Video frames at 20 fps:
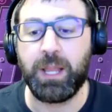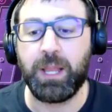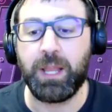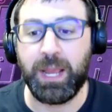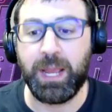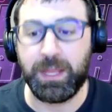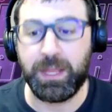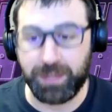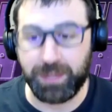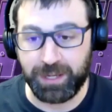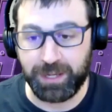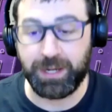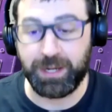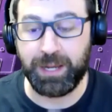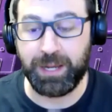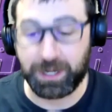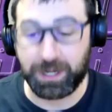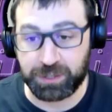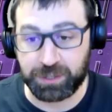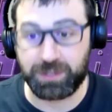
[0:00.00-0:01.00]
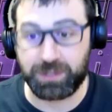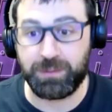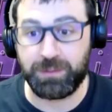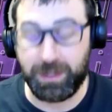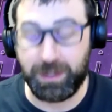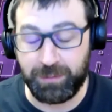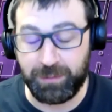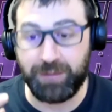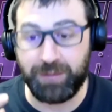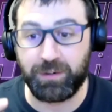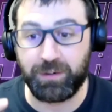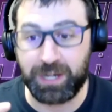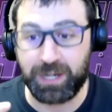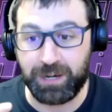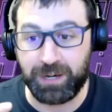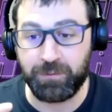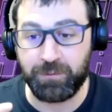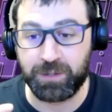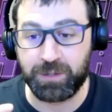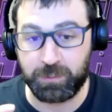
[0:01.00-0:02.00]
and then actually maybe have a
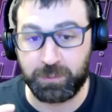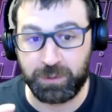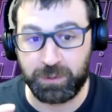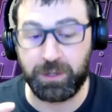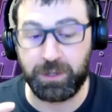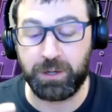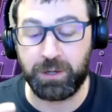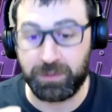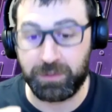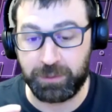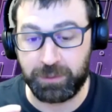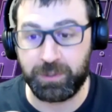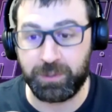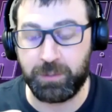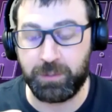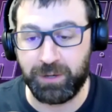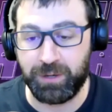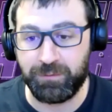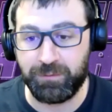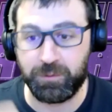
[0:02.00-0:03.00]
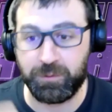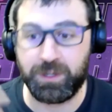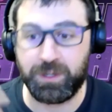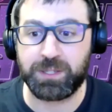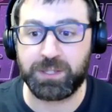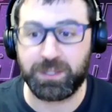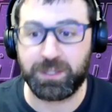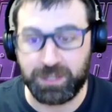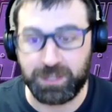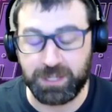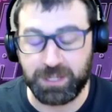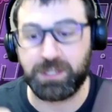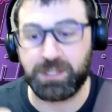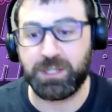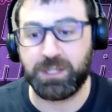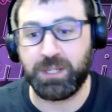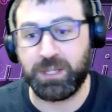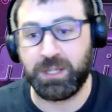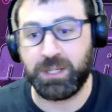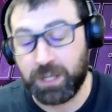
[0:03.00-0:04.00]
conference with all three referees, the
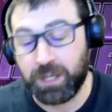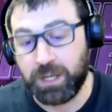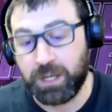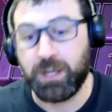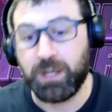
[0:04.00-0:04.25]
TC